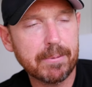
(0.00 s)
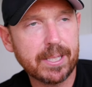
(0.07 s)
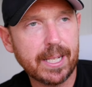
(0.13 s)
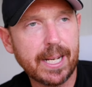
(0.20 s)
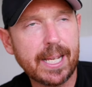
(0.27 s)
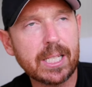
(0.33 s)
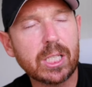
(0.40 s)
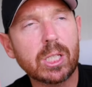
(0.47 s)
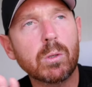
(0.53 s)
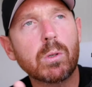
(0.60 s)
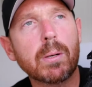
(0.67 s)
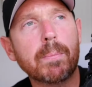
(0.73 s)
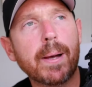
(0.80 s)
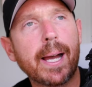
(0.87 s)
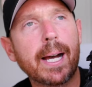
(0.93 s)
So let's
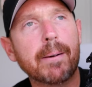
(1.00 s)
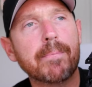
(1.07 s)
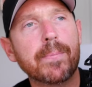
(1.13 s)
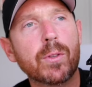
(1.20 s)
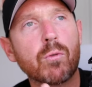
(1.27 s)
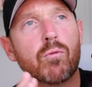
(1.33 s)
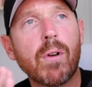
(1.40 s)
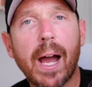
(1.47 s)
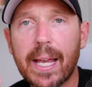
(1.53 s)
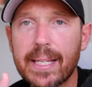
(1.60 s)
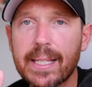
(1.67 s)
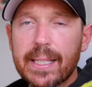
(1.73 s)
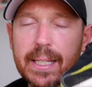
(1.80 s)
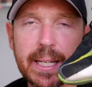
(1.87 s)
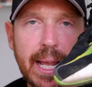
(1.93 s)
talk about the
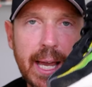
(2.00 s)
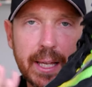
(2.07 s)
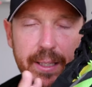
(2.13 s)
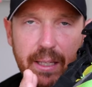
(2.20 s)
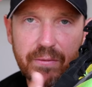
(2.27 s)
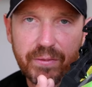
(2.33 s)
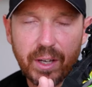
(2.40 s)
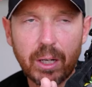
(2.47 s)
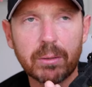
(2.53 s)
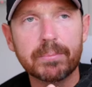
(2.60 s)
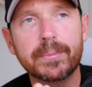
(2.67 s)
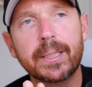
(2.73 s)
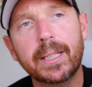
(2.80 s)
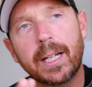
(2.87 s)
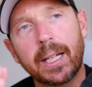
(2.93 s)
race and how they
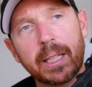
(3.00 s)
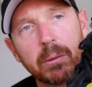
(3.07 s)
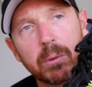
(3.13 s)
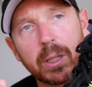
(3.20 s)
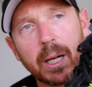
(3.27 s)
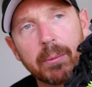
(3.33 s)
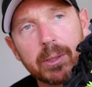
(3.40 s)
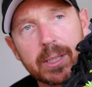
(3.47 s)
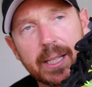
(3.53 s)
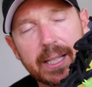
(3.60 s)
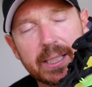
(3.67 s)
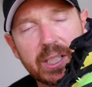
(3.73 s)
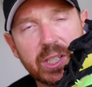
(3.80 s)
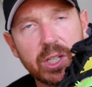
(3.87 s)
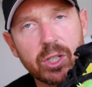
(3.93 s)
felt, and then we'll come on to
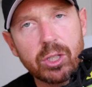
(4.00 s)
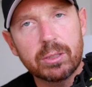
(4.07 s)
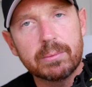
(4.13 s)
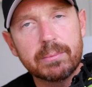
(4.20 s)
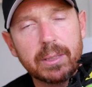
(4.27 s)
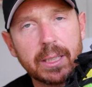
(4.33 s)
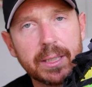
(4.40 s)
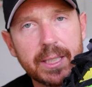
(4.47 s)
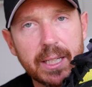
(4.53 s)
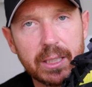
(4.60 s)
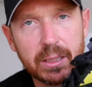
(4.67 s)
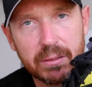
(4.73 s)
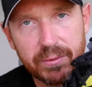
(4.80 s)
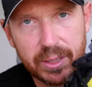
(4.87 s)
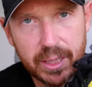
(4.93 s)
that decision at the
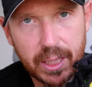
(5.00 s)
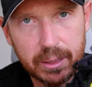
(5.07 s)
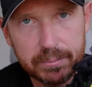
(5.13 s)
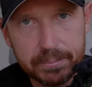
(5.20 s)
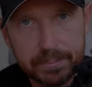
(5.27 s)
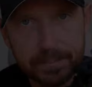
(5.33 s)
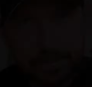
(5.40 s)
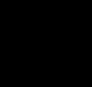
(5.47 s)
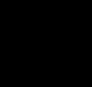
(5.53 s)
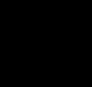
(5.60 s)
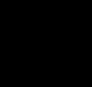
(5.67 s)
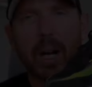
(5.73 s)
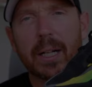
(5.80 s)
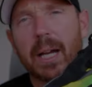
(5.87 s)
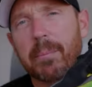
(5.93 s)
end of the video.
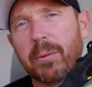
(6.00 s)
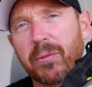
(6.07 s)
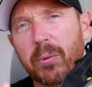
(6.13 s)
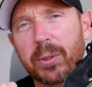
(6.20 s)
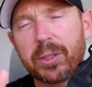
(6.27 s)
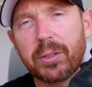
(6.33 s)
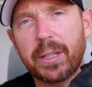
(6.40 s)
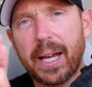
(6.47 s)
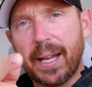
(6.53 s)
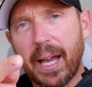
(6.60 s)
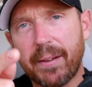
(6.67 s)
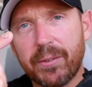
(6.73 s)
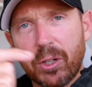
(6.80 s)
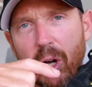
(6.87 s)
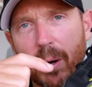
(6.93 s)
Right, okay, before we do that,
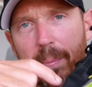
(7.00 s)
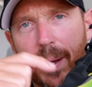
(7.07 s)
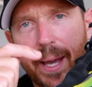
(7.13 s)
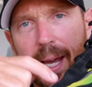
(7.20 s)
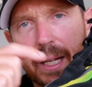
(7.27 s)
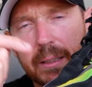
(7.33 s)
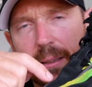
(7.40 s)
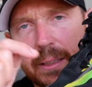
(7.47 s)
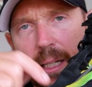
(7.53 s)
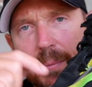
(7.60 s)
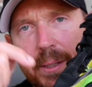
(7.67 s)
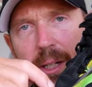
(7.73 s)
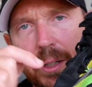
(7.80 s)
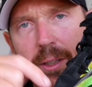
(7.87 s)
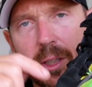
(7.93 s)
have you got a pair? Let
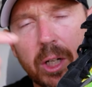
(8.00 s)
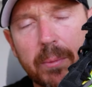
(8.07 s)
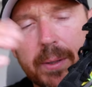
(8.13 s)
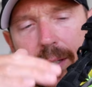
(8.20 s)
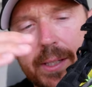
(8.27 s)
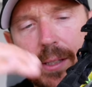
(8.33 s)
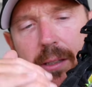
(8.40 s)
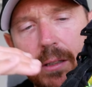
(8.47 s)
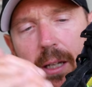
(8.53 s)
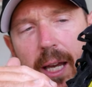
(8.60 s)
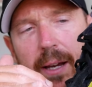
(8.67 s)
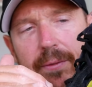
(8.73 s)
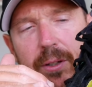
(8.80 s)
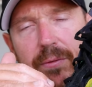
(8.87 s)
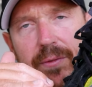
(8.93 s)
me know in the comments.
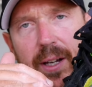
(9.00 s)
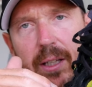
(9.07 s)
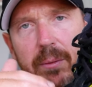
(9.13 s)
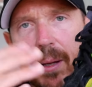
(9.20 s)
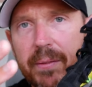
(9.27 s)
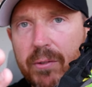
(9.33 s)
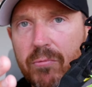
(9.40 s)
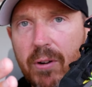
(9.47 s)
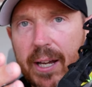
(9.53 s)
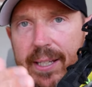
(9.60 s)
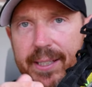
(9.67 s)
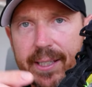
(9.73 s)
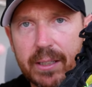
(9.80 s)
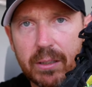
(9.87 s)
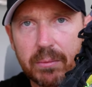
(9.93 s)
Have you found them? Have you
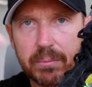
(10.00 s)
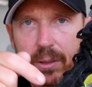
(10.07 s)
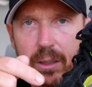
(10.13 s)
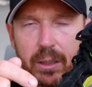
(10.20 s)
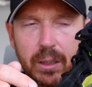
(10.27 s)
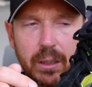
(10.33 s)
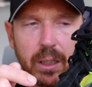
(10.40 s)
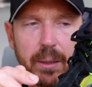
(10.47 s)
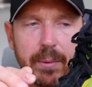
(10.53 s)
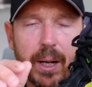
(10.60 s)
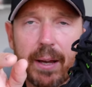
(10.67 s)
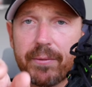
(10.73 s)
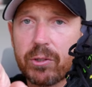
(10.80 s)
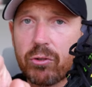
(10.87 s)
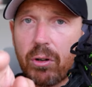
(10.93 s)
raced in them? Let me
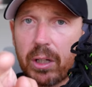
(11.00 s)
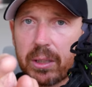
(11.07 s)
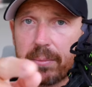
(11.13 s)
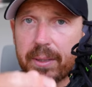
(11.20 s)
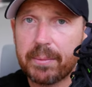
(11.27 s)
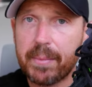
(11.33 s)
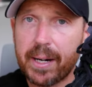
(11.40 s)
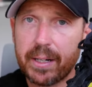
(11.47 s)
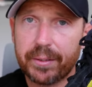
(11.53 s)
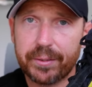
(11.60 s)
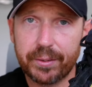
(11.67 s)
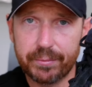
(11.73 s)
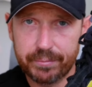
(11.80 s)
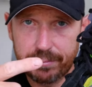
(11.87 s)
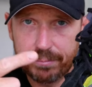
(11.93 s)
know. Have you tried them in a
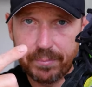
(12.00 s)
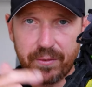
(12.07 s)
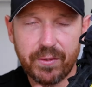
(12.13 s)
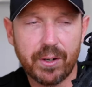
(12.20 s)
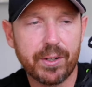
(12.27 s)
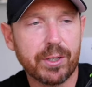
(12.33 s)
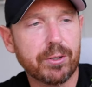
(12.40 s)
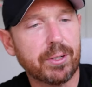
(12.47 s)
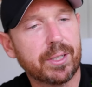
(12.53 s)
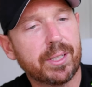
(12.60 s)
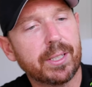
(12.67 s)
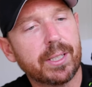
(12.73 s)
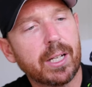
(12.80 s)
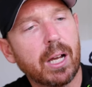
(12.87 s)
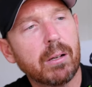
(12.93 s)
marathon? Be very
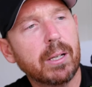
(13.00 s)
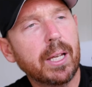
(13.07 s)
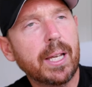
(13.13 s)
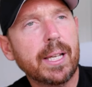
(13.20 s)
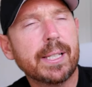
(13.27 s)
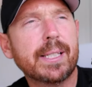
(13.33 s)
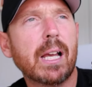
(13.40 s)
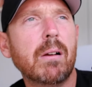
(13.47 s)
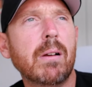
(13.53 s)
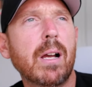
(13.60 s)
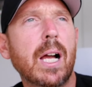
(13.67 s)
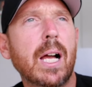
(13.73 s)
interested to know. So